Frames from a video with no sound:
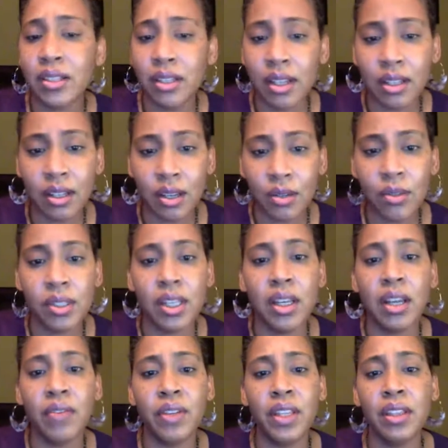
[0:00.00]
I took notes
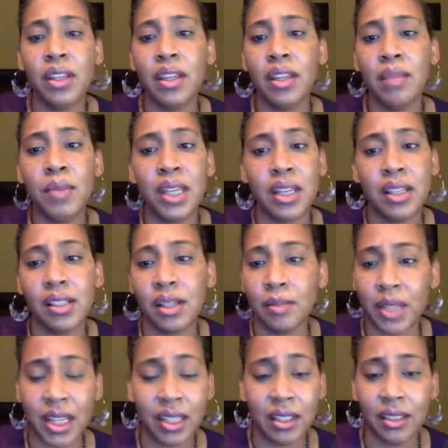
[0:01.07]
and everything because
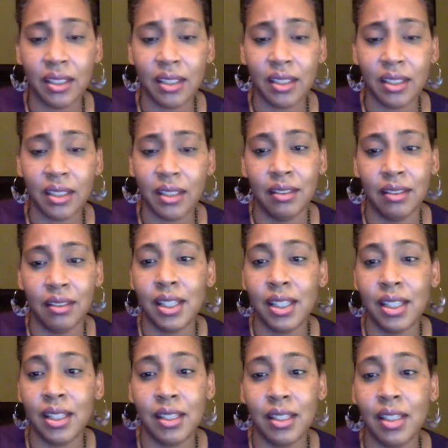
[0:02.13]
I'm like,
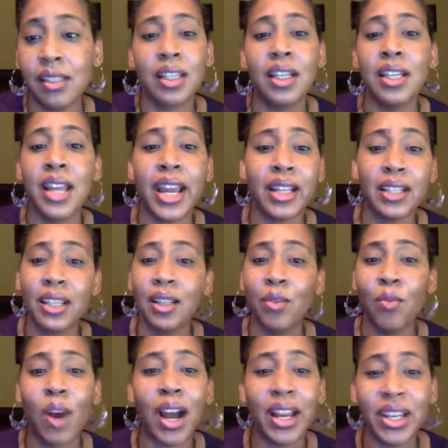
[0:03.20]
this is
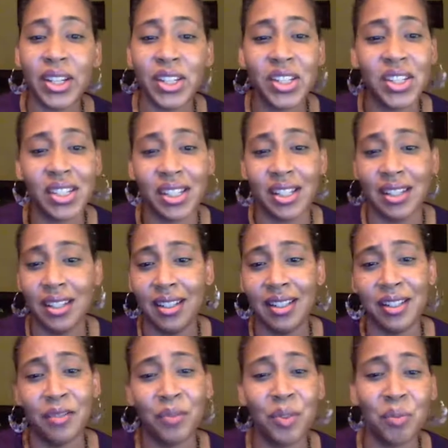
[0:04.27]
connecting wires
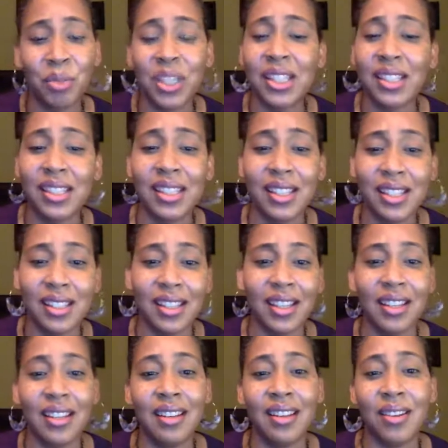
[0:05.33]
and different
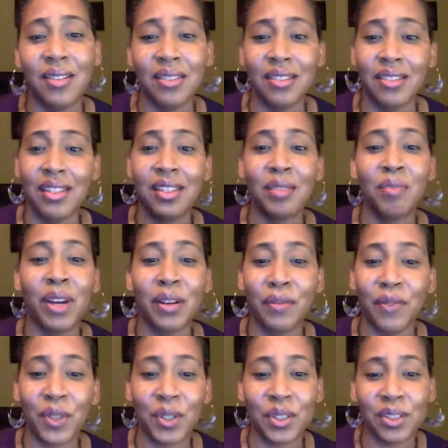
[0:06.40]
pieces. And, this is
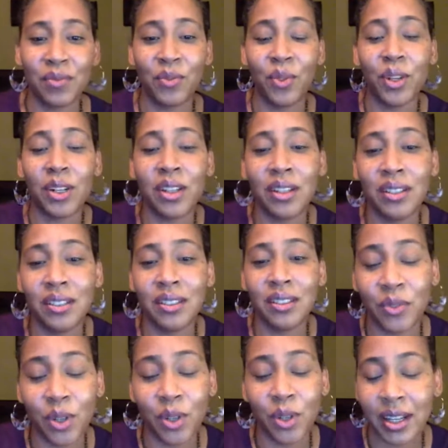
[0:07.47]
my first
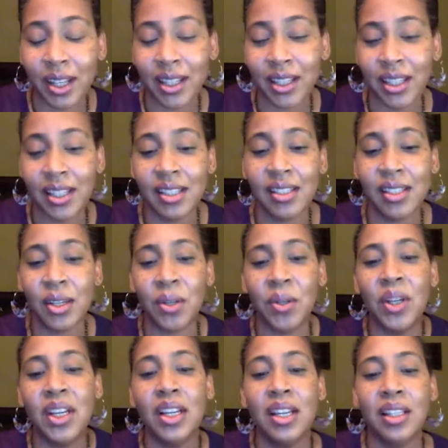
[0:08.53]
foray at this.
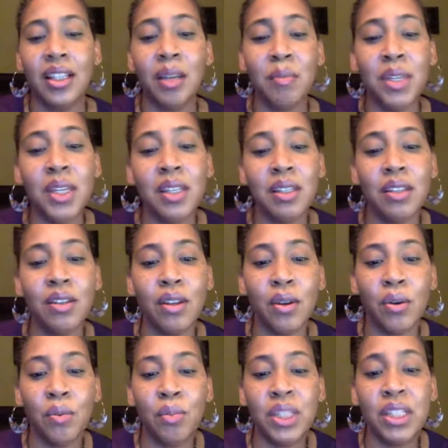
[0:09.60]
So let me,
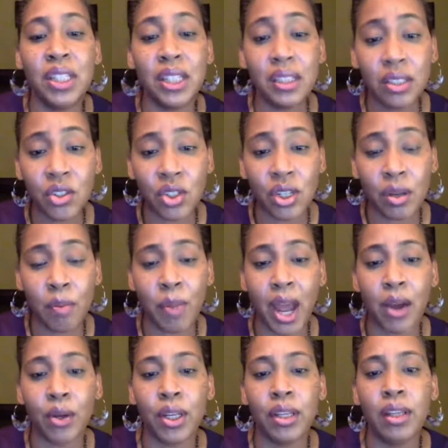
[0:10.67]
be diligent
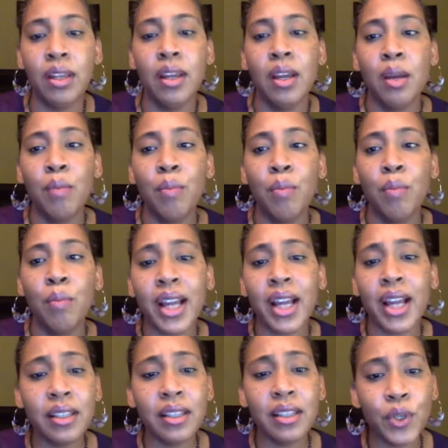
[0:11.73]
about it. But
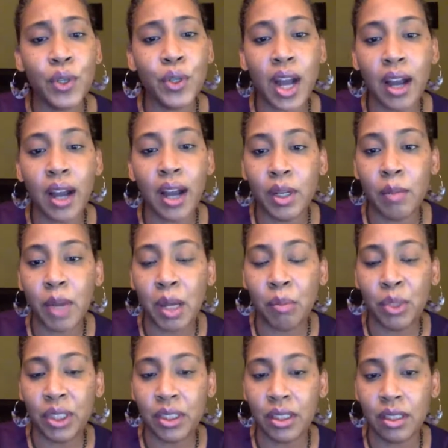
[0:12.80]
I did feel confident in
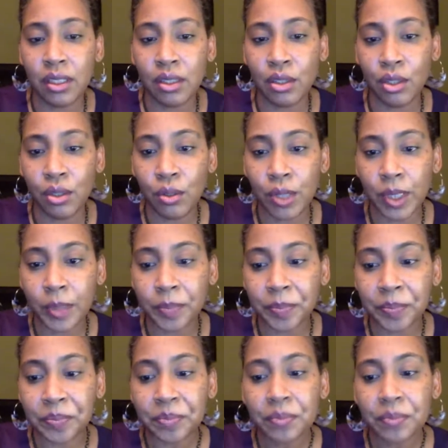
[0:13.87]
my ability to do it.